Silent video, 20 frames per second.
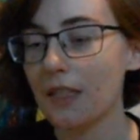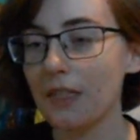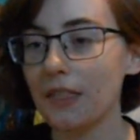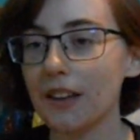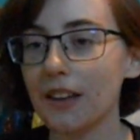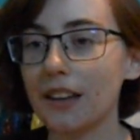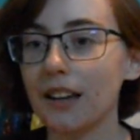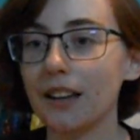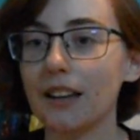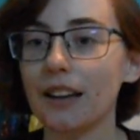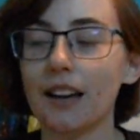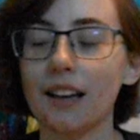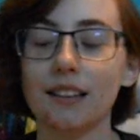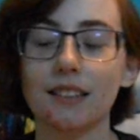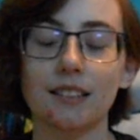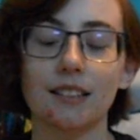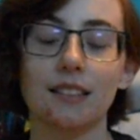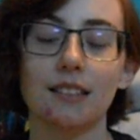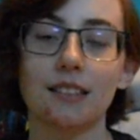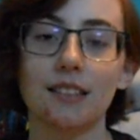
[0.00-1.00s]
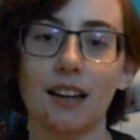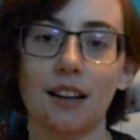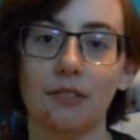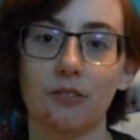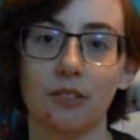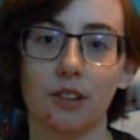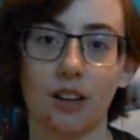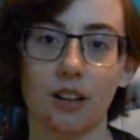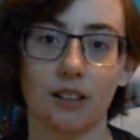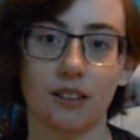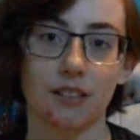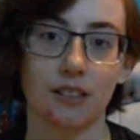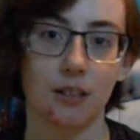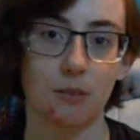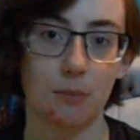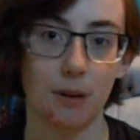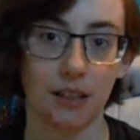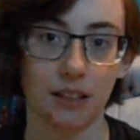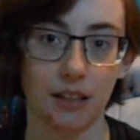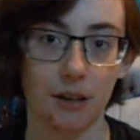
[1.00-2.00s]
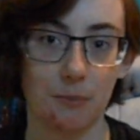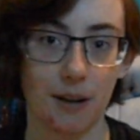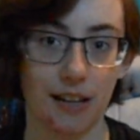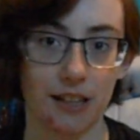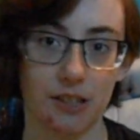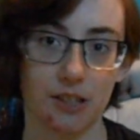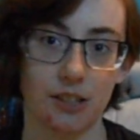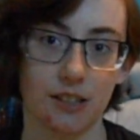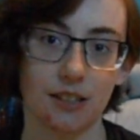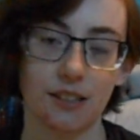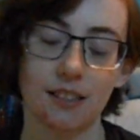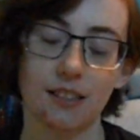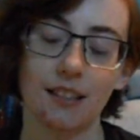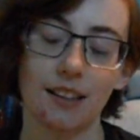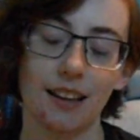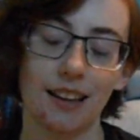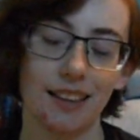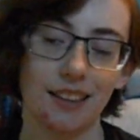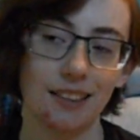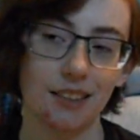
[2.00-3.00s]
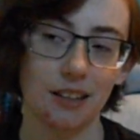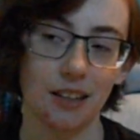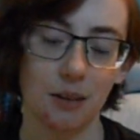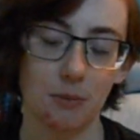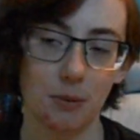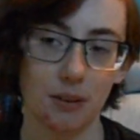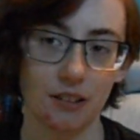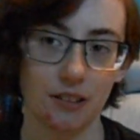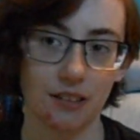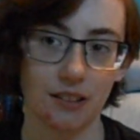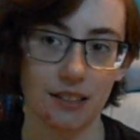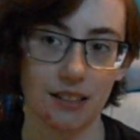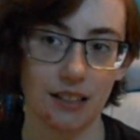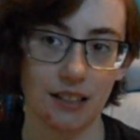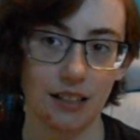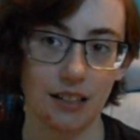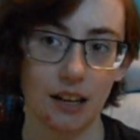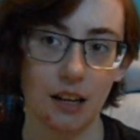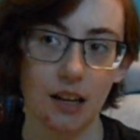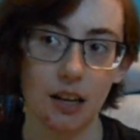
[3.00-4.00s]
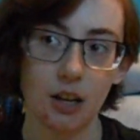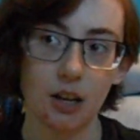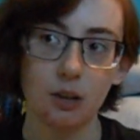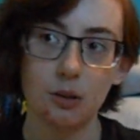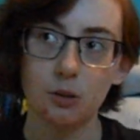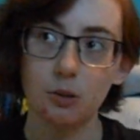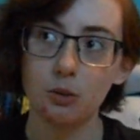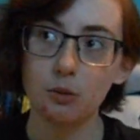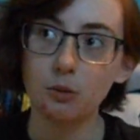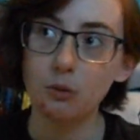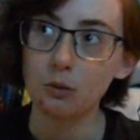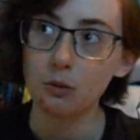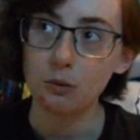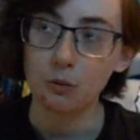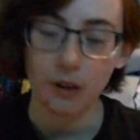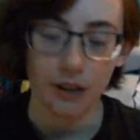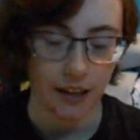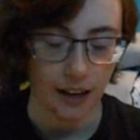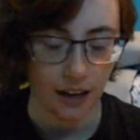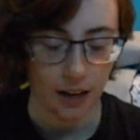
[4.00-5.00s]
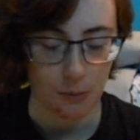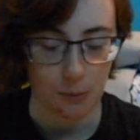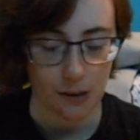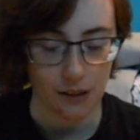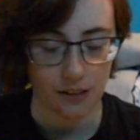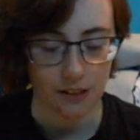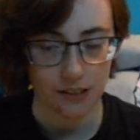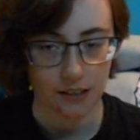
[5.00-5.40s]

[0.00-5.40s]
the cousins have lost their belly badges and the ability to do a Care Bear